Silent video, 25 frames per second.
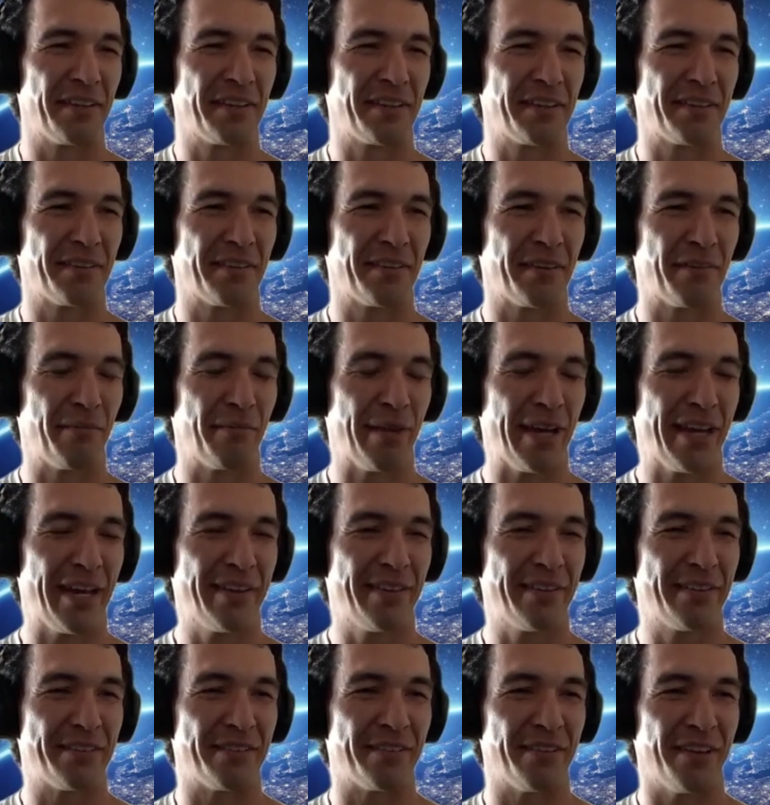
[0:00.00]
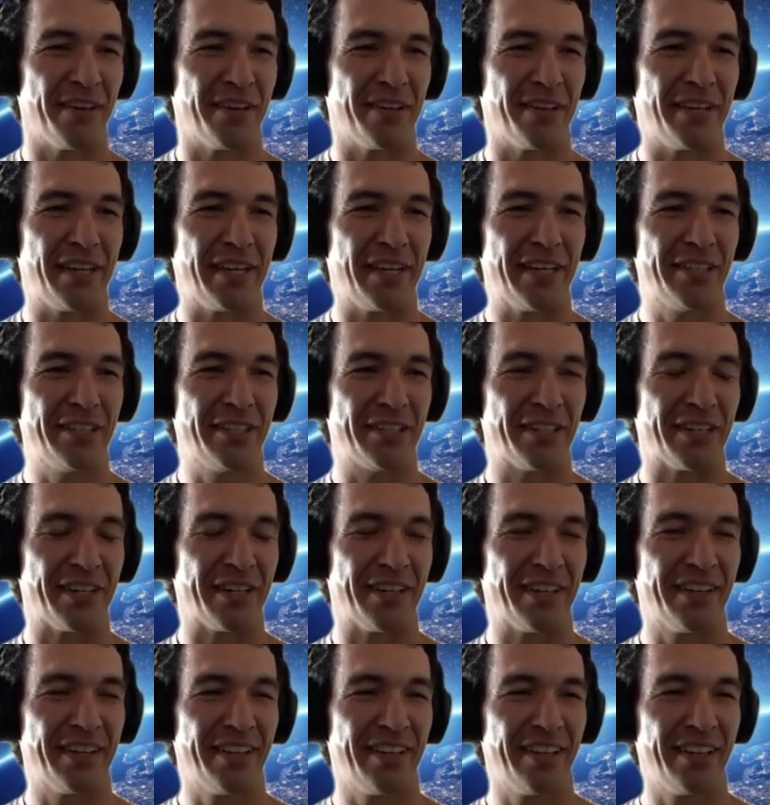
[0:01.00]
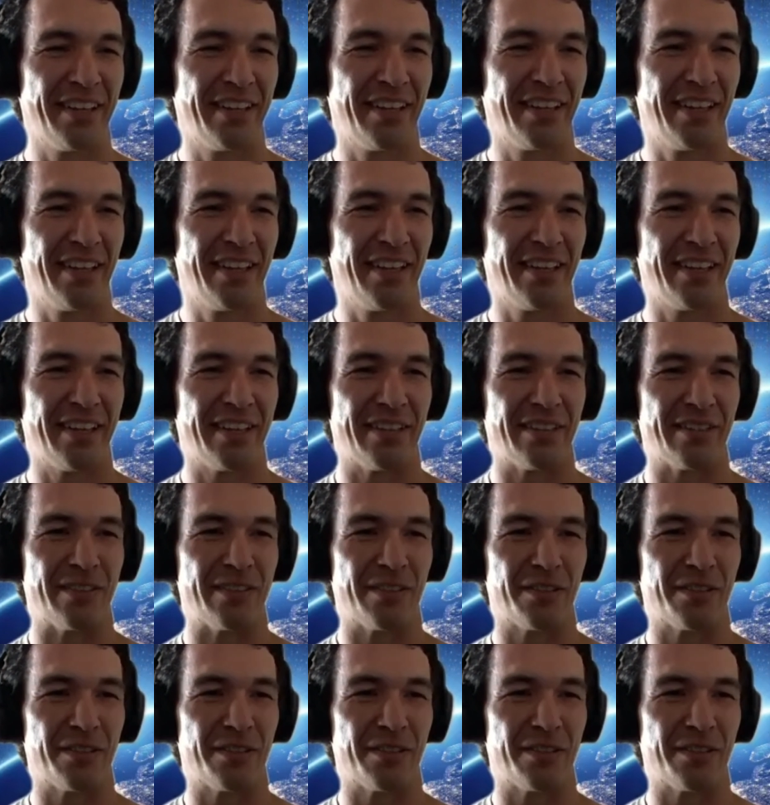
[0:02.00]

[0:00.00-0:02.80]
because like math is not nature. And